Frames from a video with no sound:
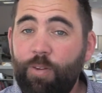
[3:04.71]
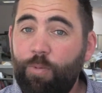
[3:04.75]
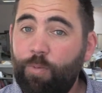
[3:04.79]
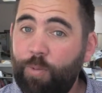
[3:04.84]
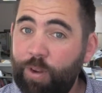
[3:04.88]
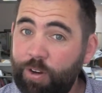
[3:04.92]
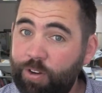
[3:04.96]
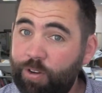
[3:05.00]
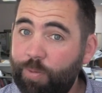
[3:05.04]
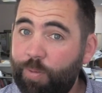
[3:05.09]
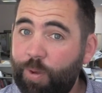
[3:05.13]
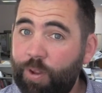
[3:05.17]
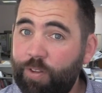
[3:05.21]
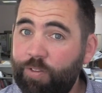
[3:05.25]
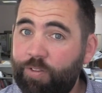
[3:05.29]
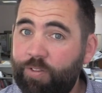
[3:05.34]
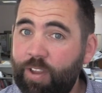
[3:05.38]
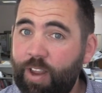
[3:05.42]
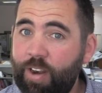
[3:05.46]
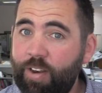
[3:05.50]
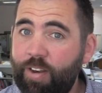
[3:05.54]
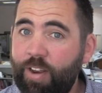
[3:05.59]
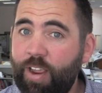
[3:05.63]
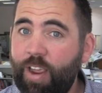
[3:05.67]
Wyndham on
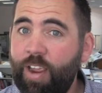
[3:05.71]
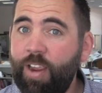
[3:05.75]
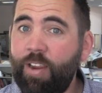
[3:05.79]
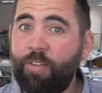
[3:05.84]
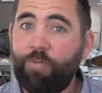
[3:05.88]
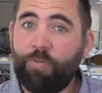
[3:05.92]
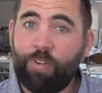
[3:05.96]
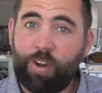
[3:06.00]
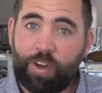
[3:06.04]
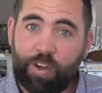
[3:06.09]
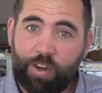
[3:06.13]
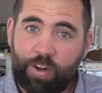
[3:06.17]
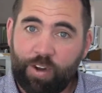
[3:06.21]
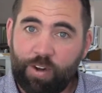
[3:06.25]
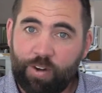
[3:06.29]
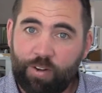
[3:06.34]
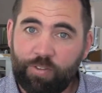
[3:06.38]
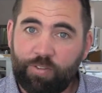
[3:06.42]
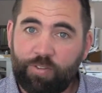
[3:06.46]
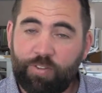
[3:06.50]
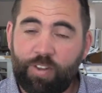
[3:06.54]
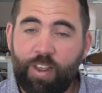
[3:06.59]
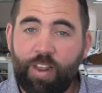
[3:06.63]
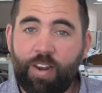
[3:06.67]
Sunday, Riccarton
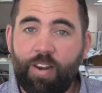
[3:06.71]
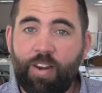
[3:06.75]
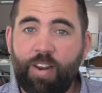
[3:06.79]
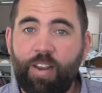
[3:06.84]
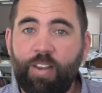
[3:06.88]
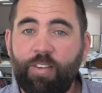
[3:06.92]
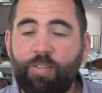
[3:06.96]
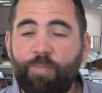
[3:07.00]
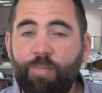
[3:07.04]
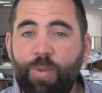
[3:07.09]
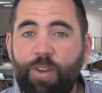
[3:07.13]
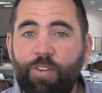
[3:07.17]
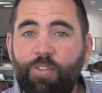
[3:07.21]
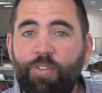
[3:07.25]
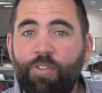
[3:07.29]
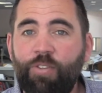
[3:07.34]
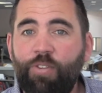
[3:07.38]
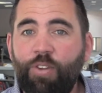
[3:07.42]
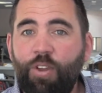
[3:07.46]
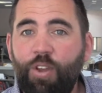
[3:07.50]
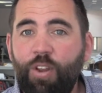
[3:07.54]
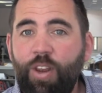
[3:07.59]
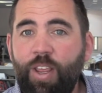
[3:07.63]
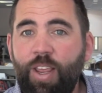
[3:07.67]
on Saturday as
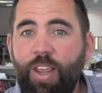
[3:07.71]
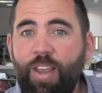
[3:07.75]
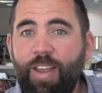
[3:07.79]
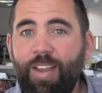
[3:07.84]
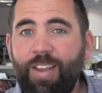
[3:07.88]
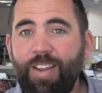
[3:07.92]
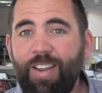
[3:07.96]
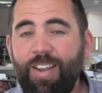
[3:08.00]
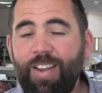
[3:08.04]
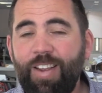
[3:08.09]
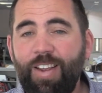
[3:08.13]
mentioned earlier,